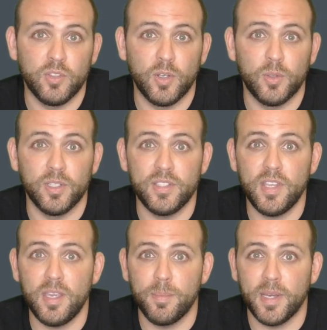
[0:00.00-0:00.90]
So let's
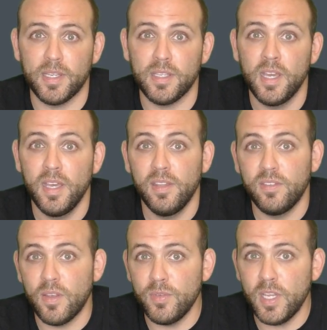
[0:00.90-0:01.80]
take my
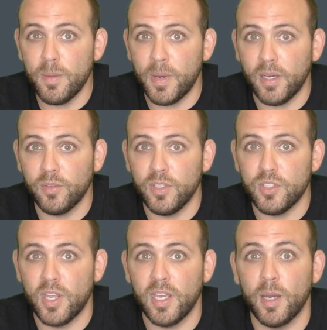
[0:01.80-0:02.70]
78 miles
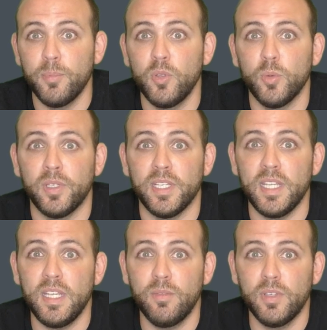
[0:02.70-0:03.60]
each day up to an
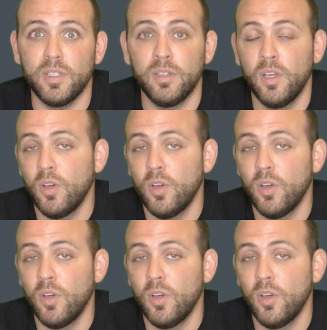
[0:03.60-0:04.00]
even